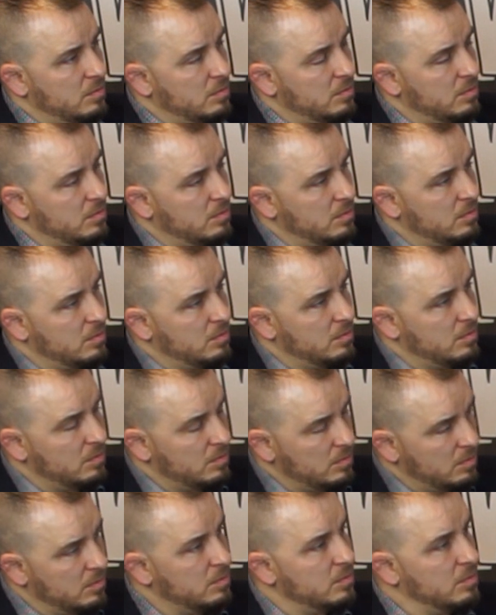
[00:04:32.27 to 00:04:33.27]

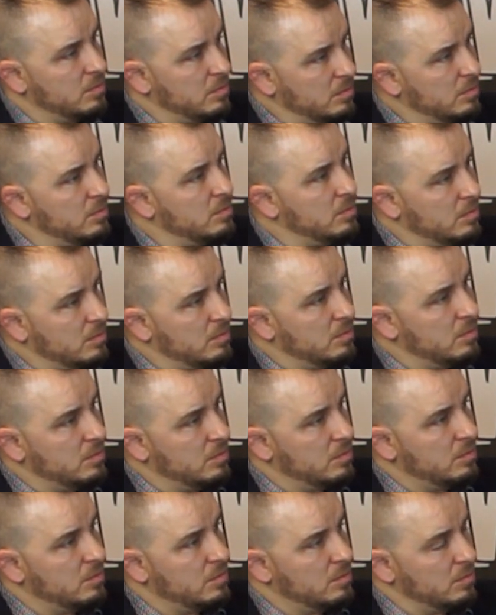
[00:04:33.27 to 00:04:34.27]

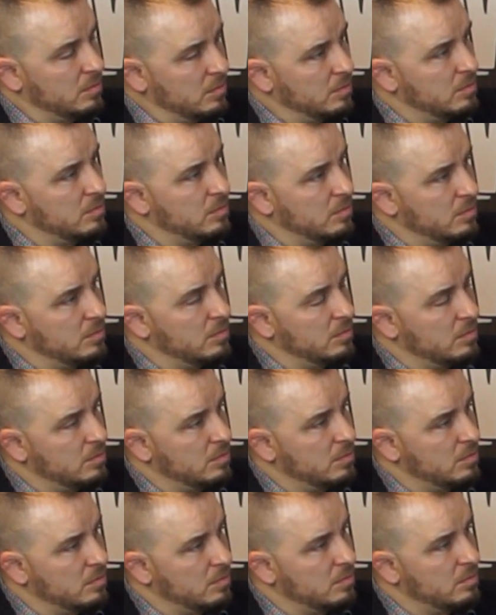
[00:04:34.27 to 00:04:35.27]

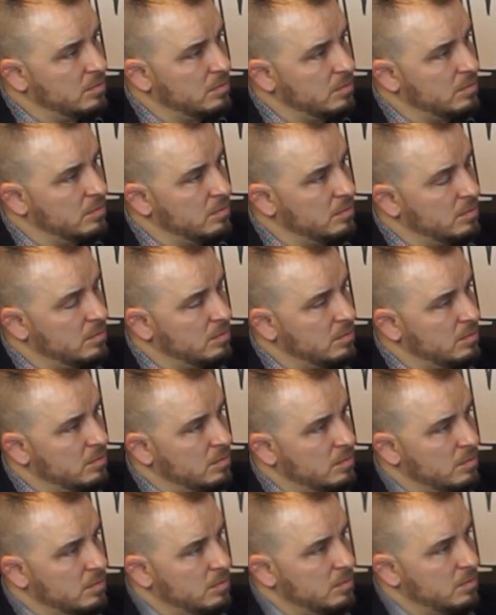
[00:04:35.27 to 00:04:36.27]

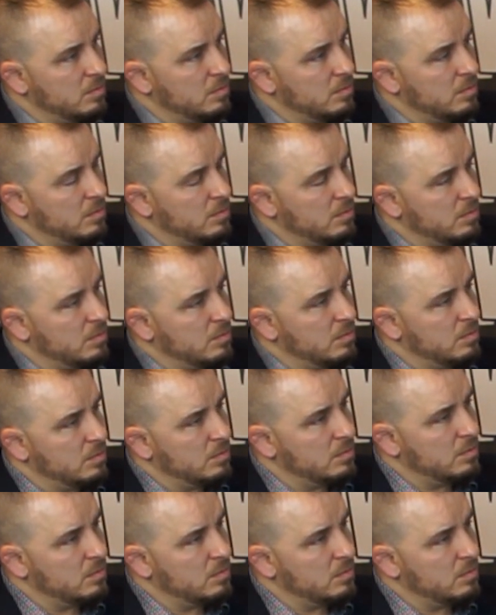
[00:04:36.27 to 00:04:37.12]
No words are spoken by the person on screen.